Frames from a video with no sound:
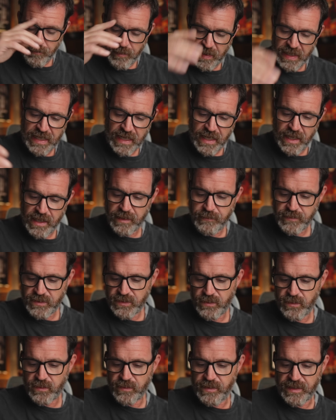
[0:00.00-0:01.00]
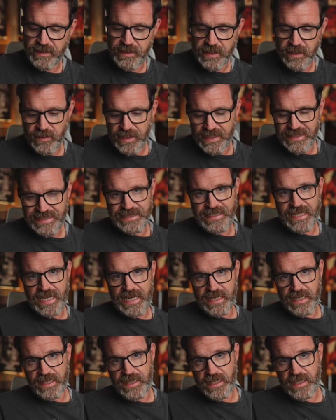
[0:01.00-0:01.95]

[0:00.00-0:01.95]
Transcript: But I am sure that there is data